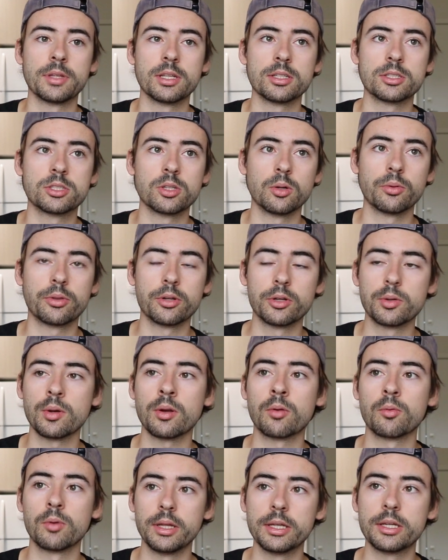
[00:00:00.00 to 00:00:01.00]
So they're
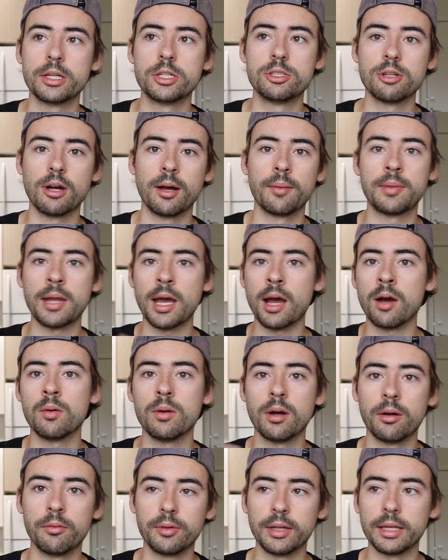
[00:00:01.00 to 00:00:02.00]
doing a really good job now
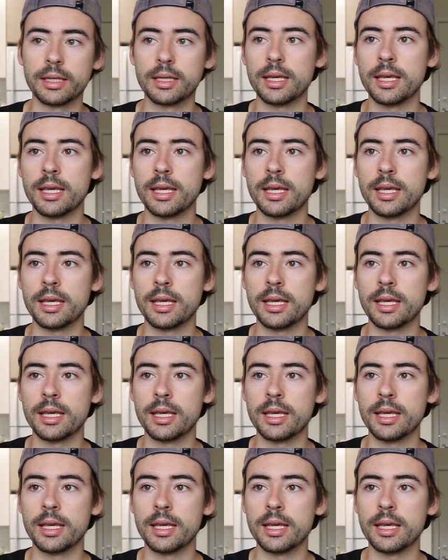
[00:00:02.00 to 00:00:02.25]
of like